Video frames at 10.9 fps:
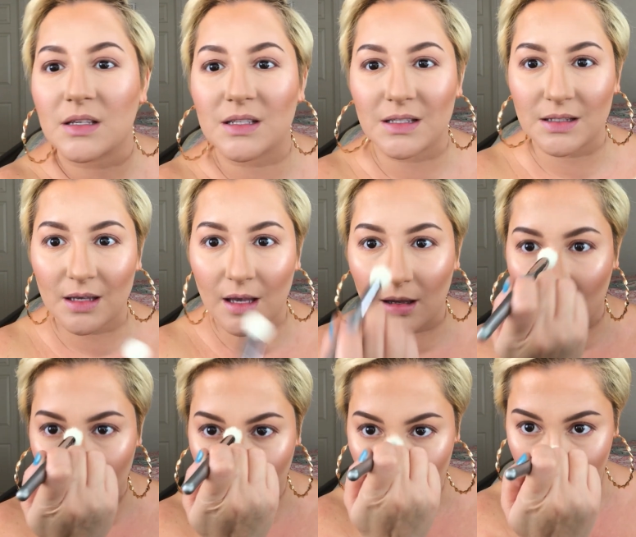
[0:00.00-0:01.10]
the
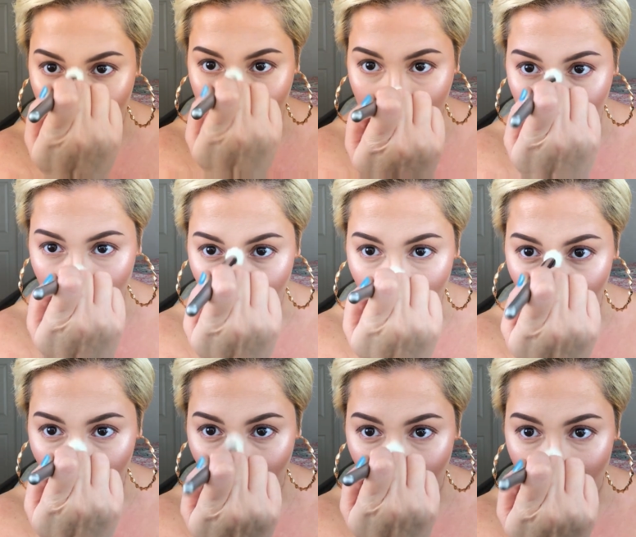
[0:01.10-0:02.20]
skin.
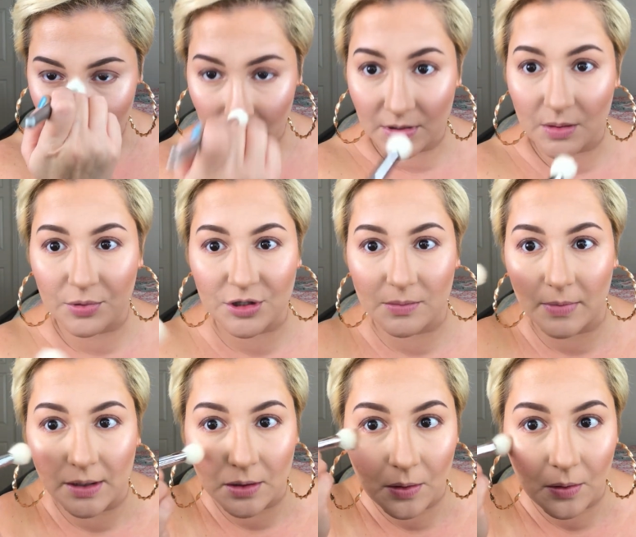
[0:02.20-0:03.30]
With the bridge of
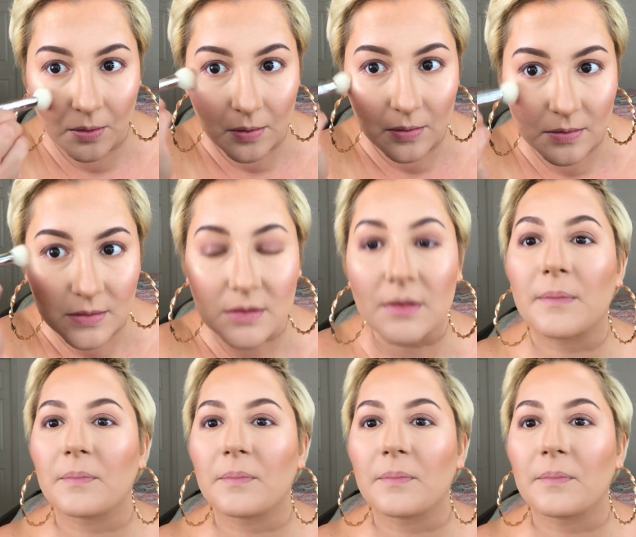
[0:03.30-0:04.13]
my nose.